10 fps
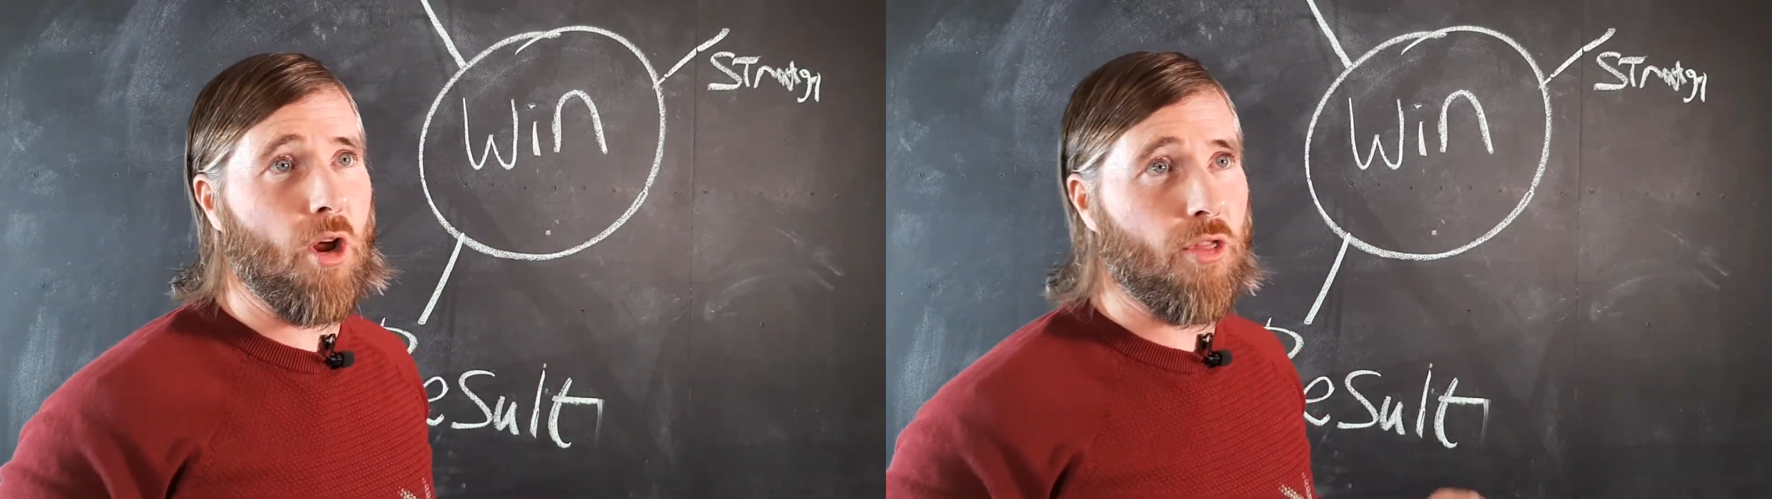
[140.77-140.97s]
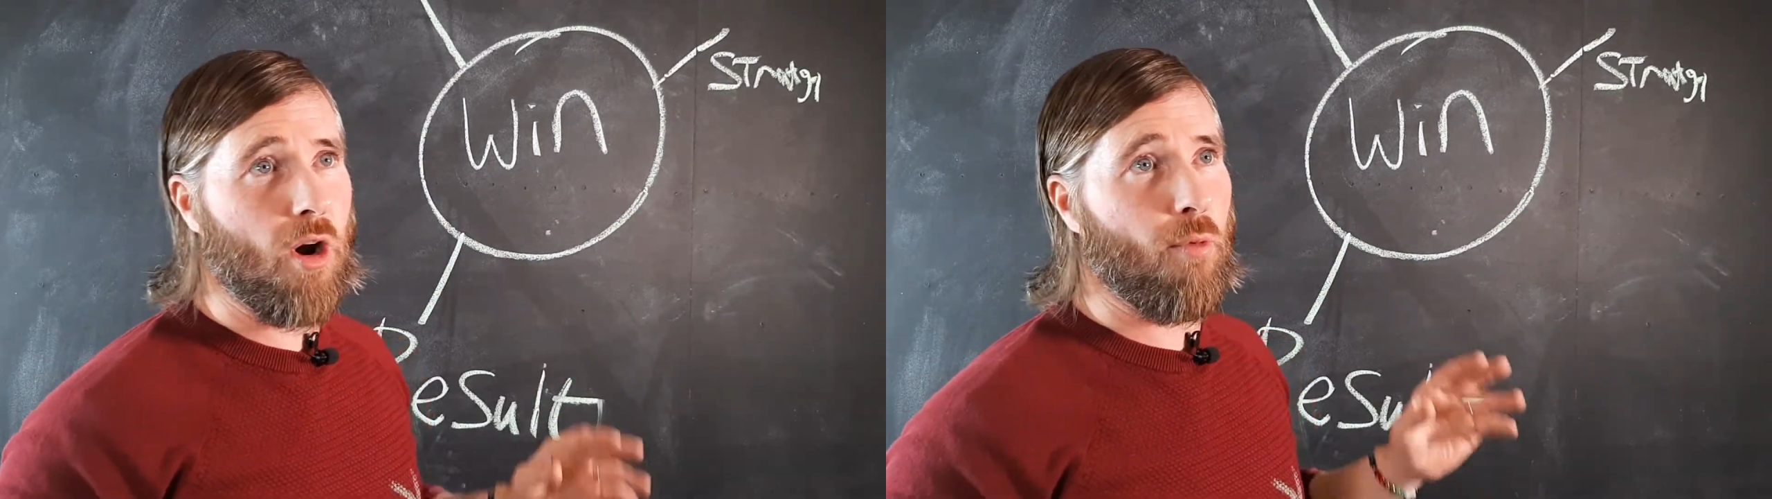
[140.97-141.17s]

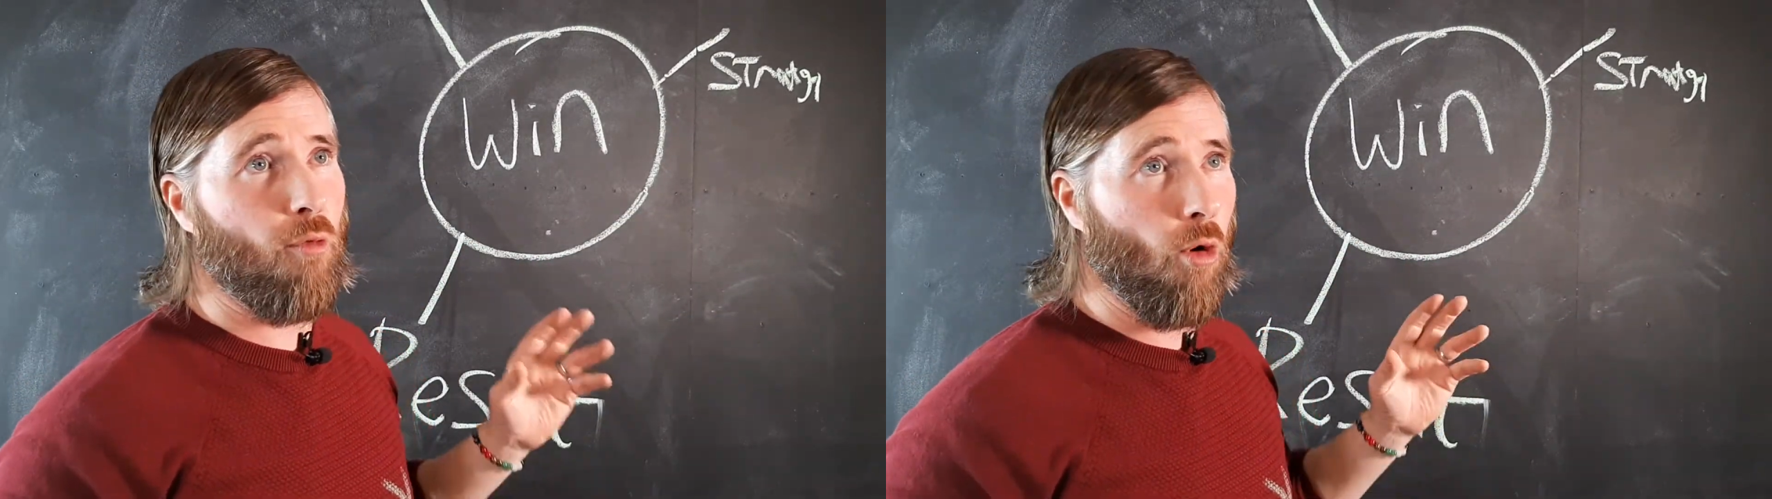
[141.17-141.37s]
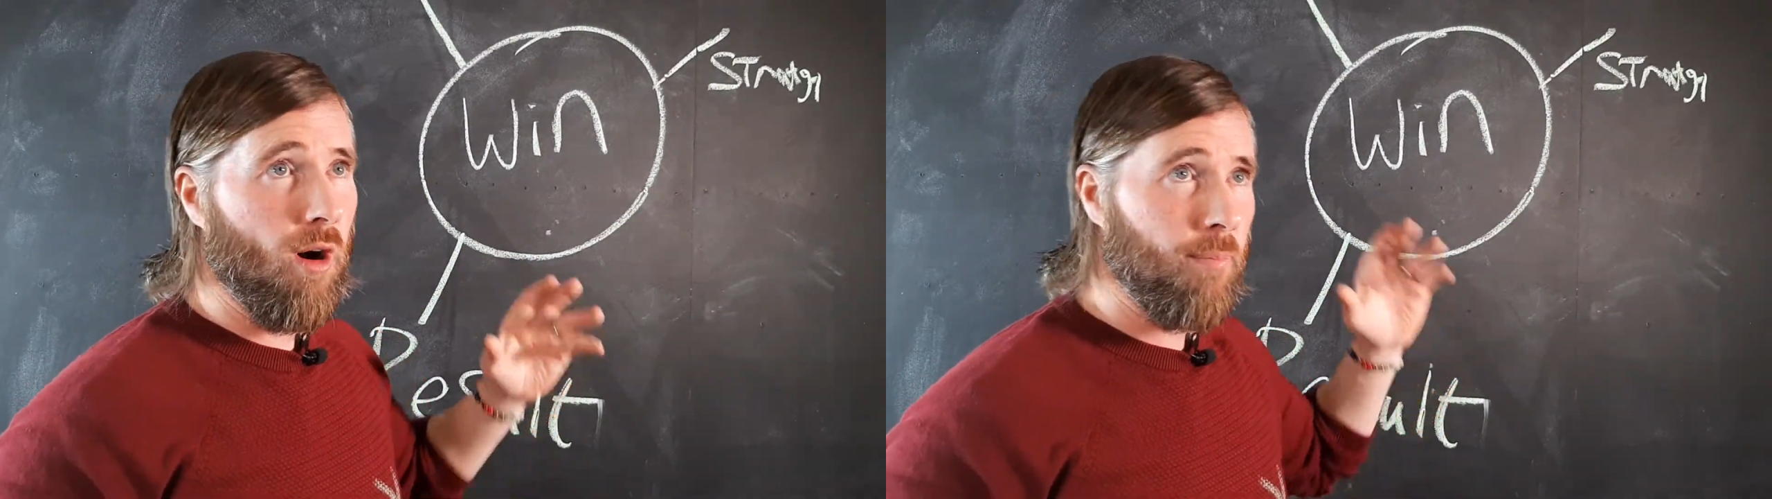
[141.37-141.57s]
out there
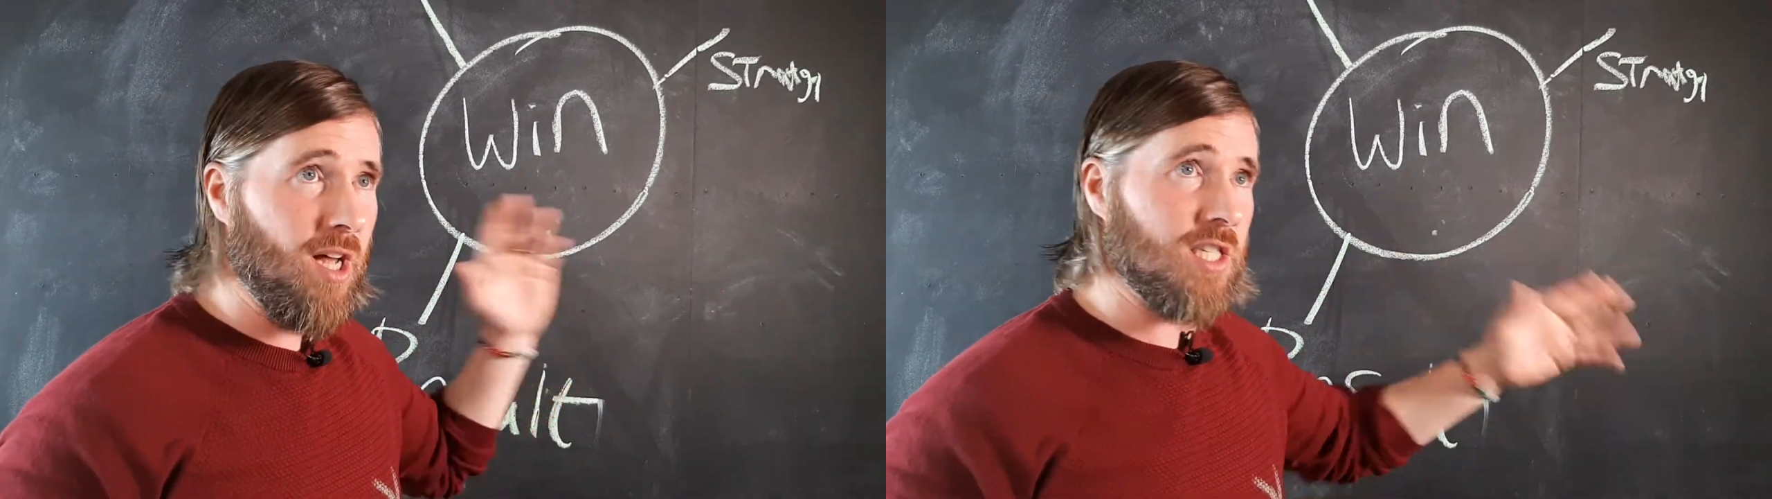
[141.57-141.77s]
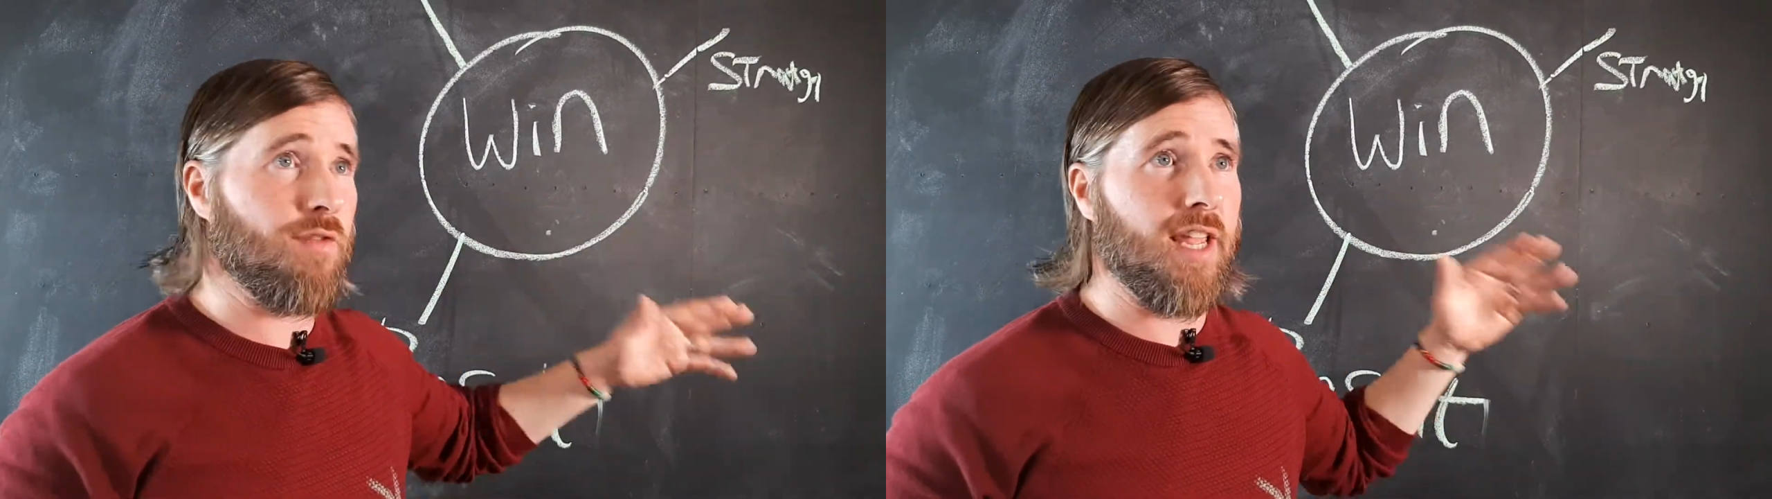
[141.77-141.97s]
before,
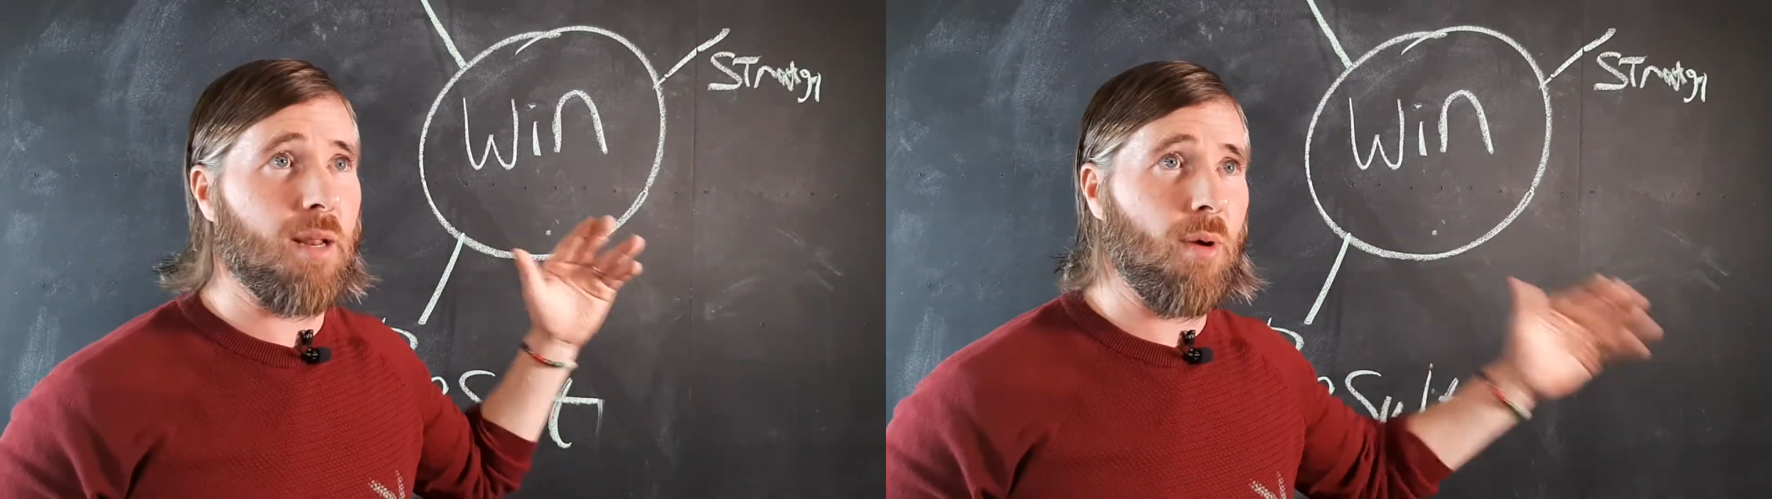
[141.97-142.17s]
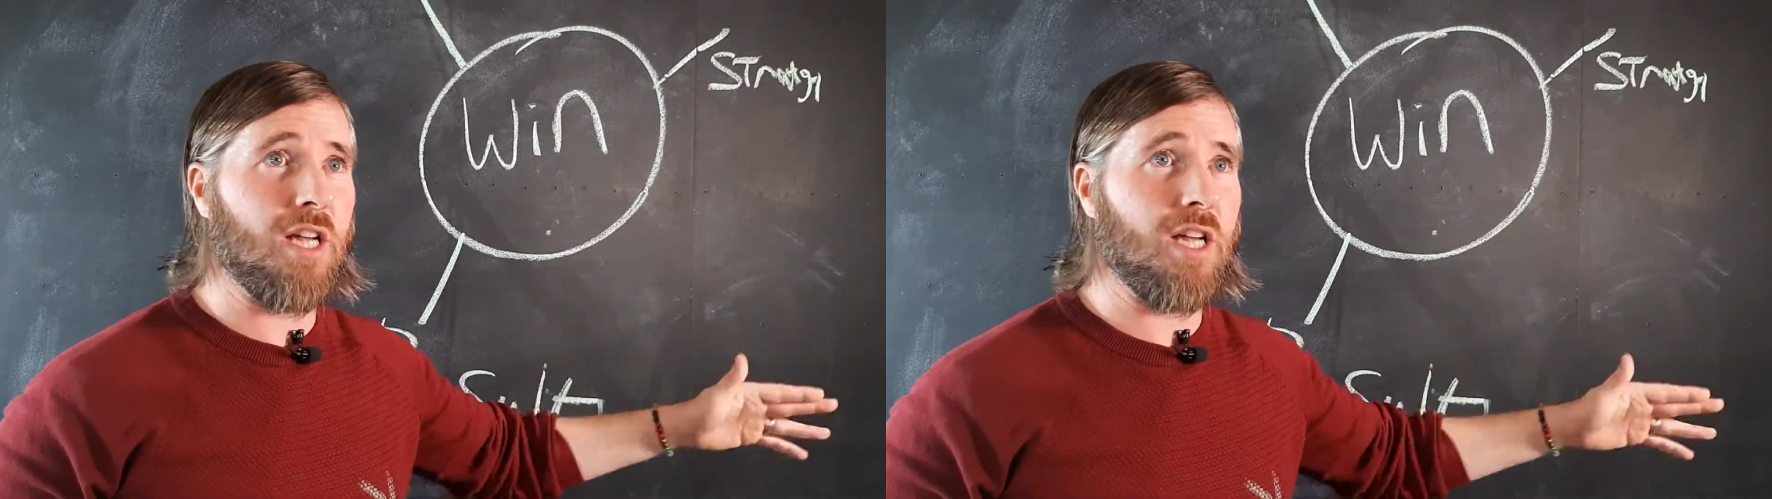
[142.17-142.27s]
positive thinking, I'm